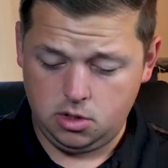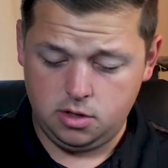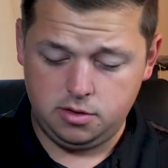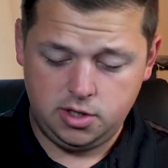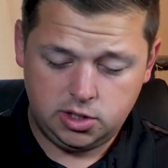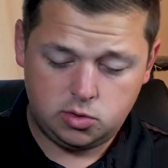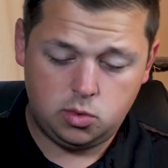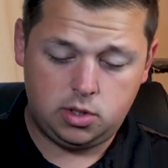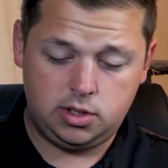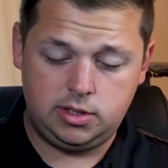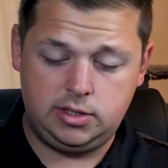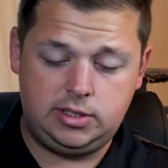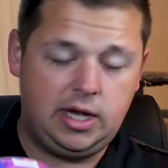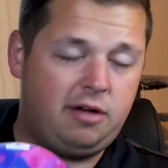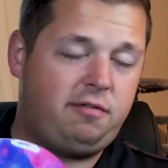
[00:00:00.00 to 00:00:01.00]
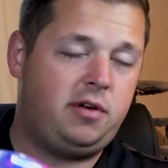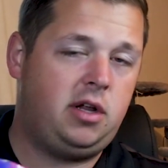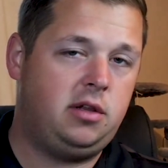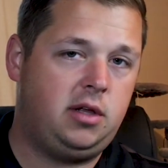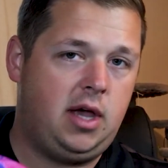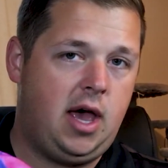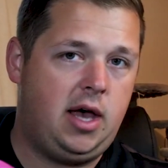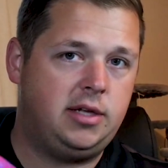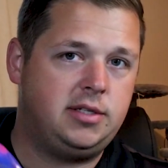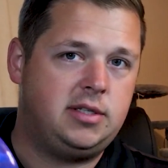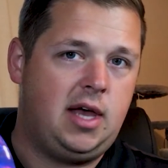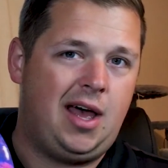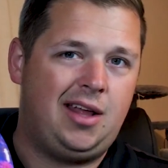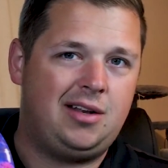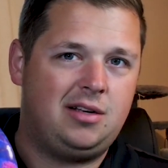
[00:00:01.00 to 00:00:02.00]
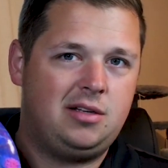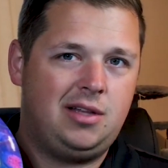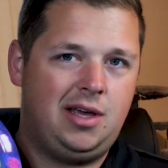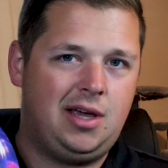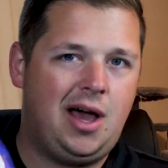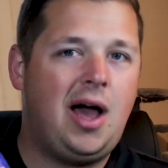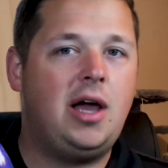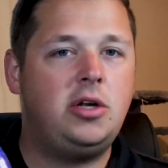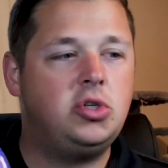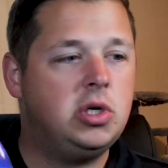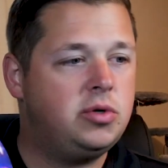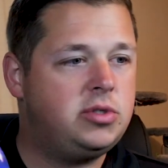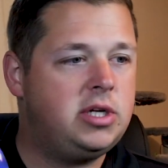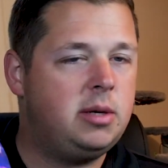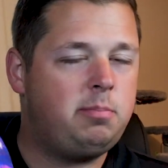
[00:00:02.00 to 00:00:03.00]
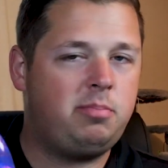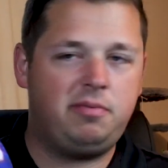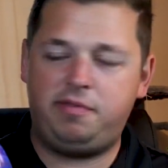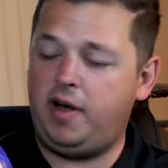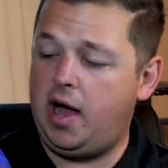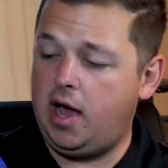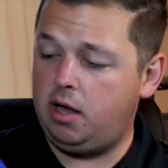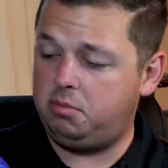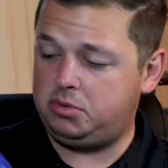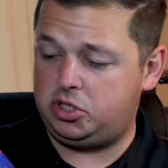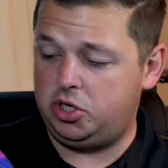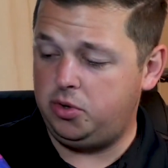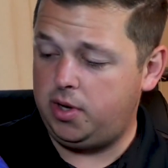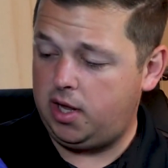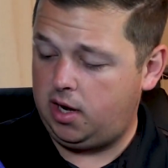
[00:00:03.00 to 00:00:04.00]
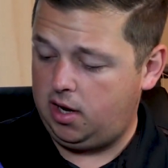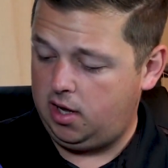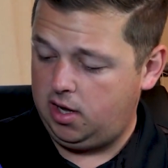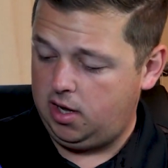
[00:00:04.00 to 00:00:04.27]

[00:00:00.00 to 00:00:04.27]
This one definitely has that like hydro dip vibe to it.